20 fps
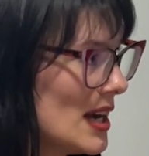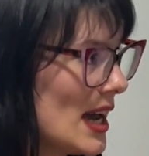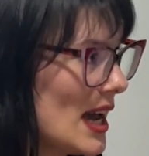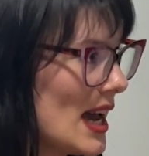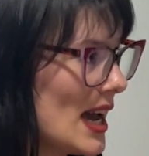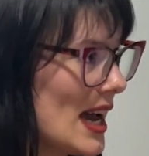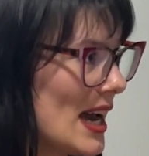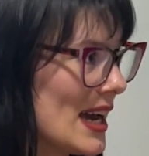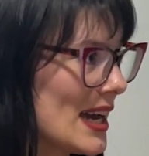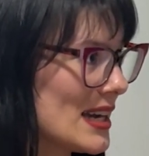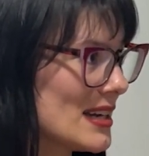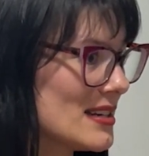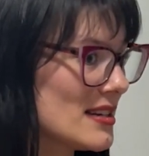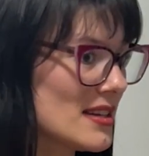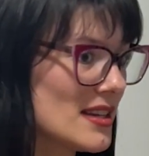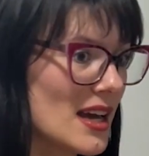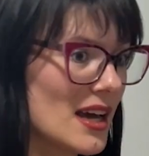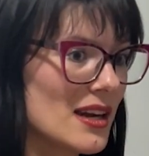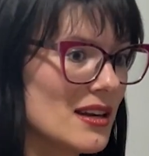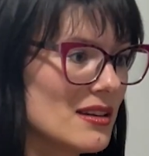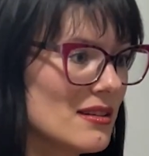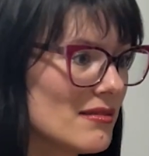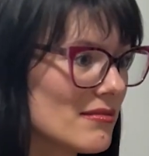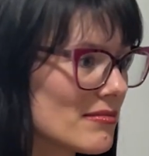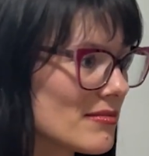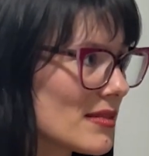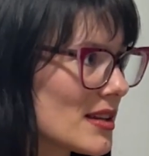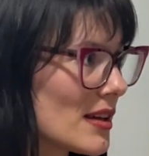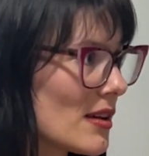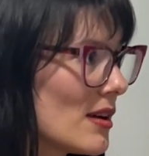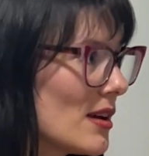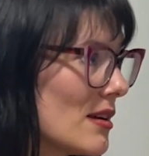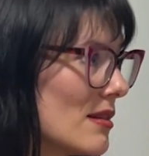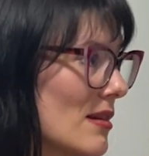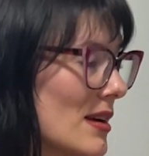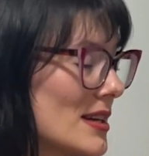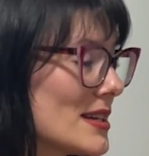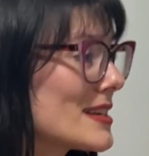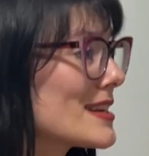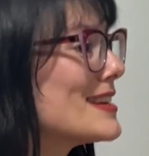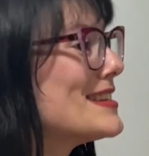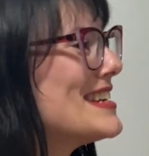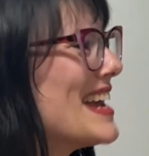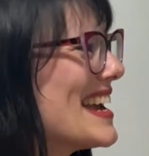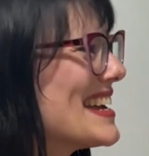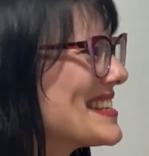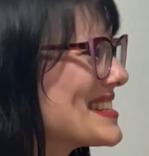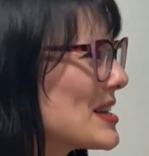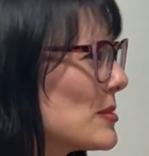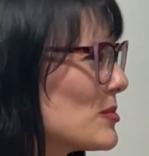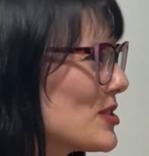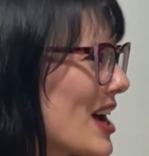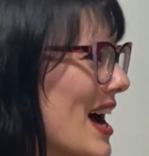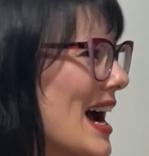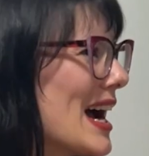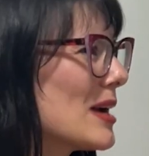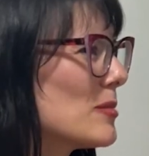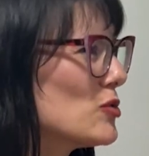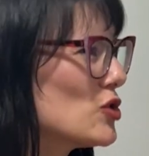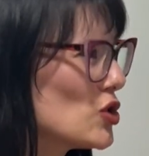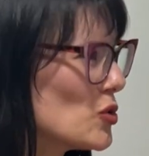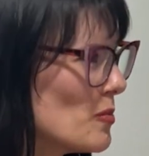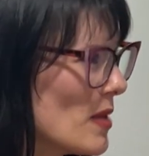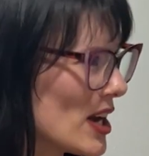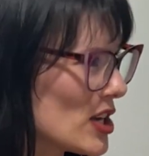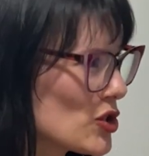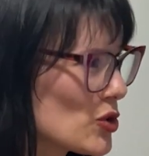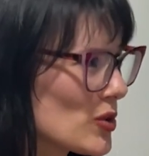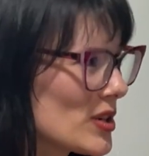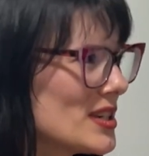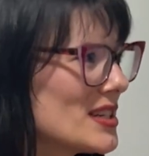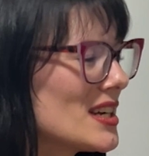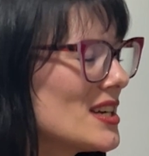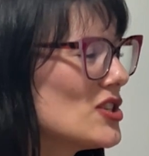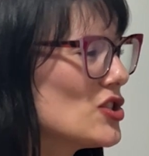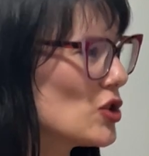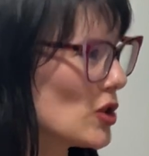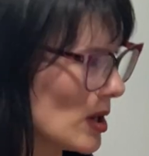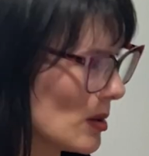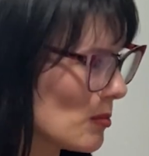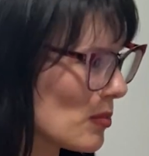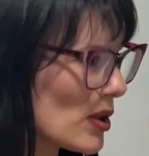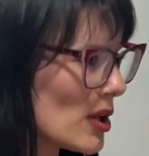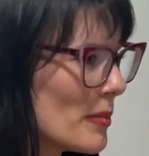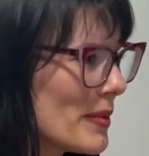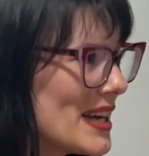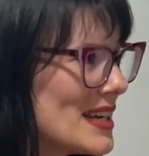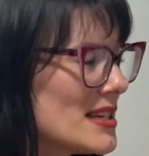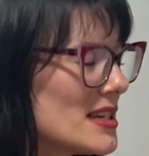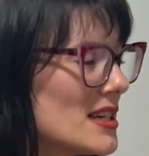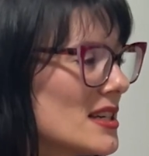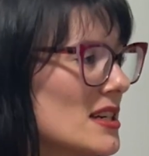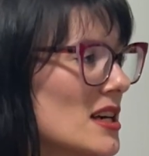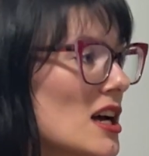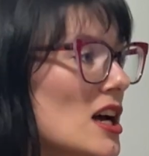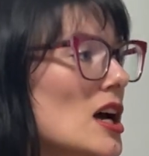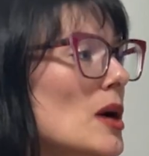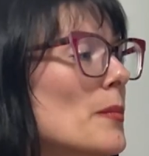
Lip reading: And then it takes some time to measure it and to implement it.